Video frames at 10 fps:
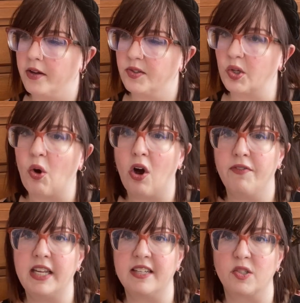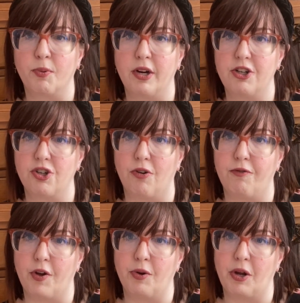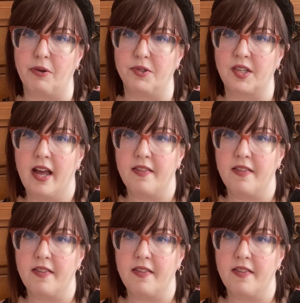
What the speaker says: So all of the inspirational photos